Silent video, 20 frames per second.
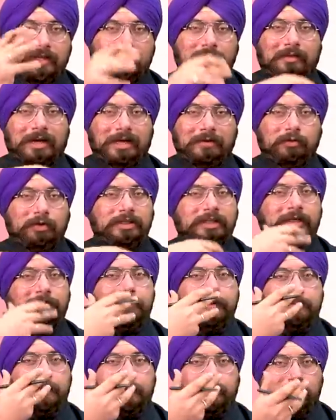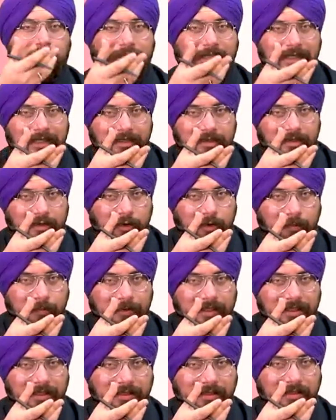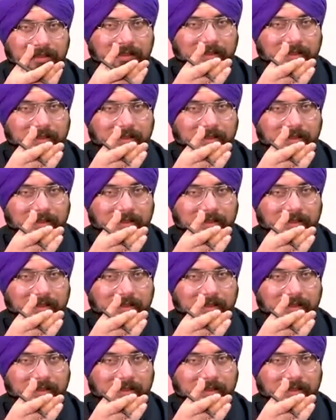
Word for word: Why would they be promoting Indian rupee?